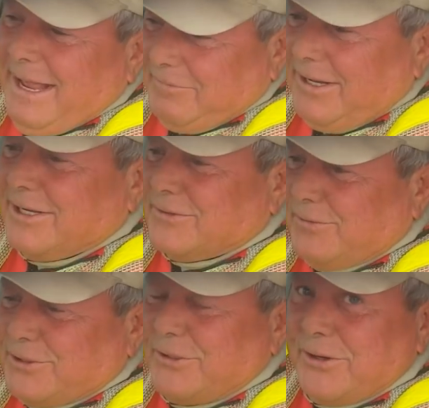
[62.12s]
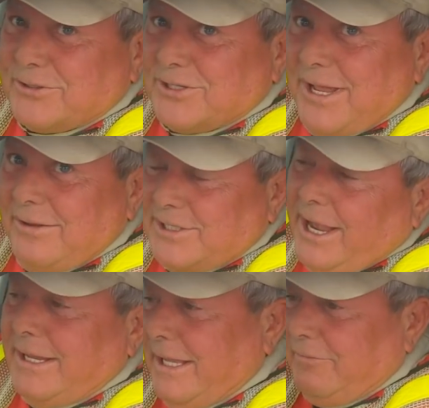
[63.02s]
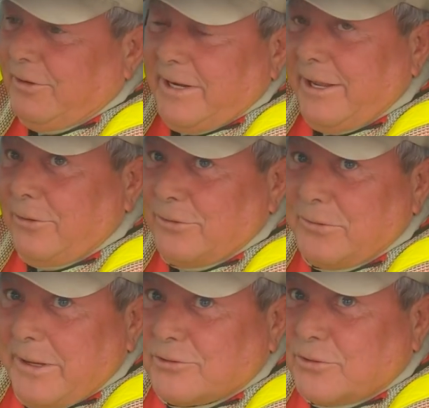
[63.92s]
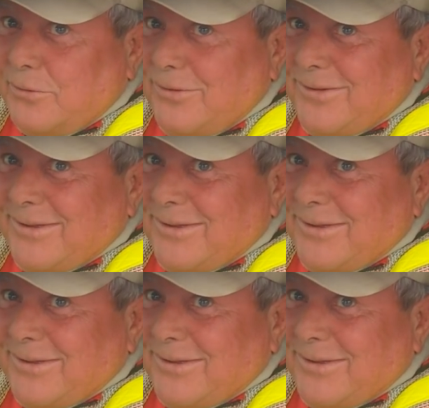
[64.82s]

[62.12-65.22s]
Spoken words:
I've done it for 2 years now. See, I leave here and I go to another school.